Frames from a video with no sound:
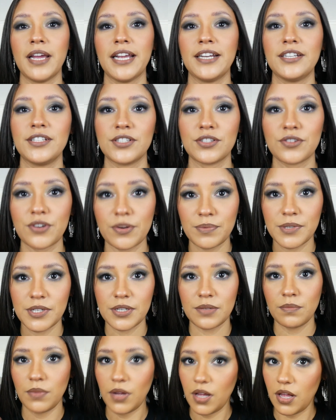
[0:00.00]
my
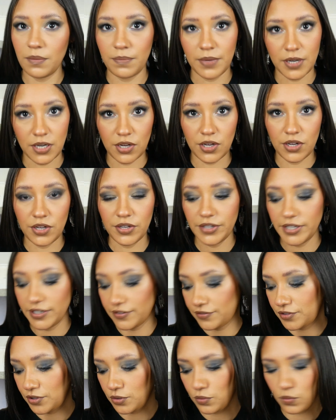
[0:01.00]
description bar below
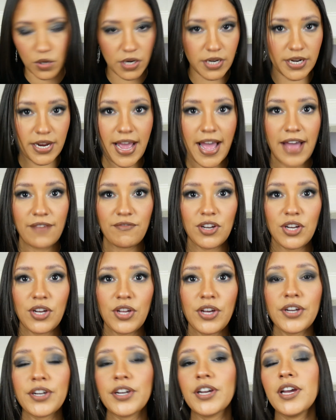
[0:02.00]
if you want to have a
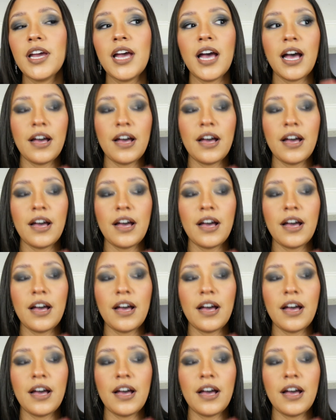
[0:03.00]
look.